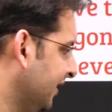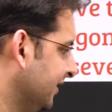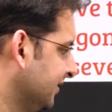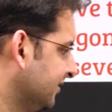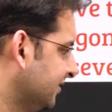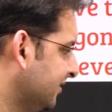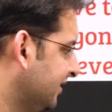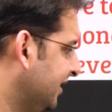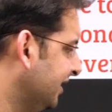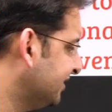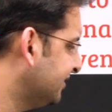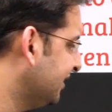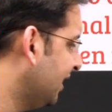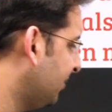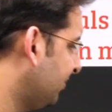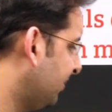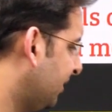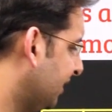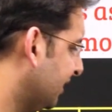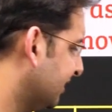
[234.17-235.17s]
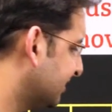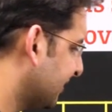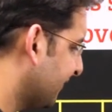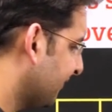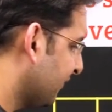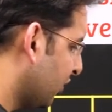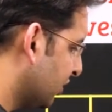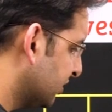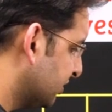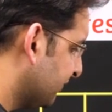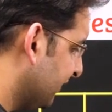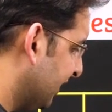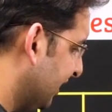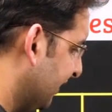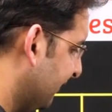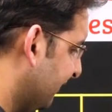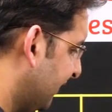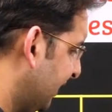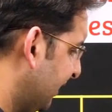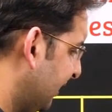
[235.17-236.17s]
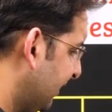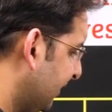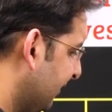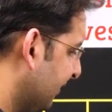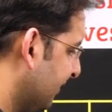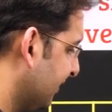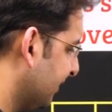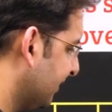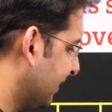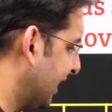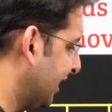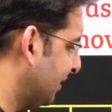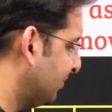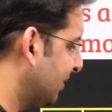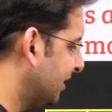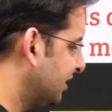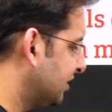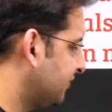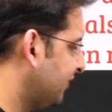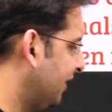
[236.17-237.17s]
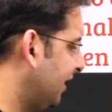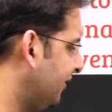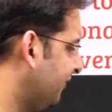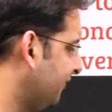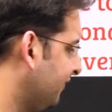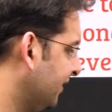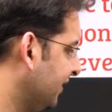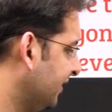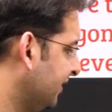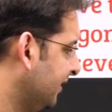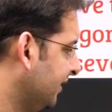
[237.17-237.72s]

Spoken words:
So this number is of course 21, 9 plus 12,